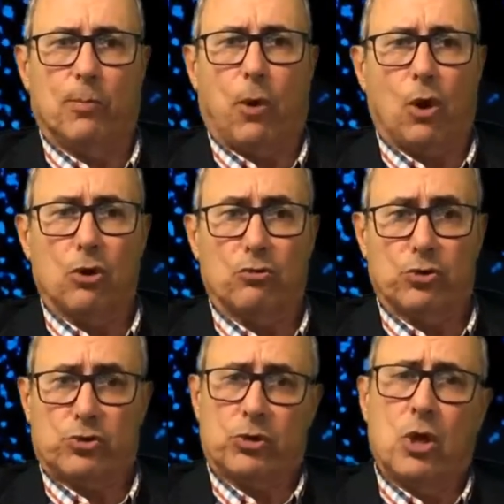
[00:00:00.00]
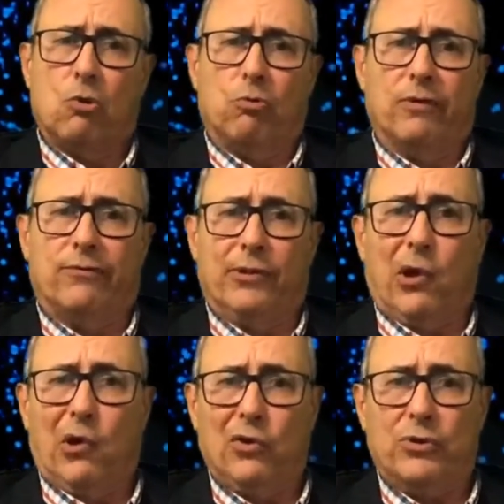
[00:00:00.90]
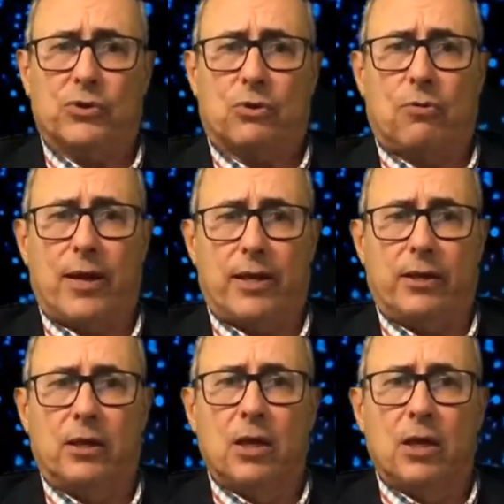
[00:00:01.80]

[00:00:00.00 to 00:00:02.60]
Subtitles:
borrowers with flawless credit,